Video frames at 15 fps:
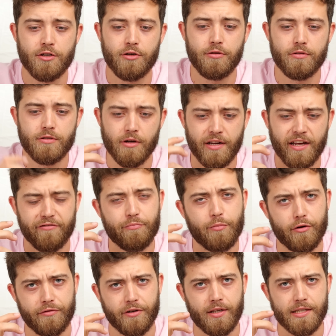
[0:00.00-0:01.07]
You don't have
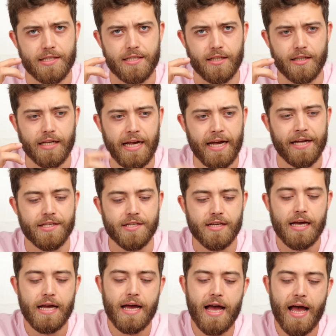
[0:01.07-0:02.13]
perfectly still hands.
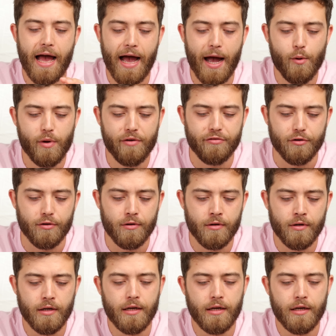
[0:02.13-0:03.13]
However,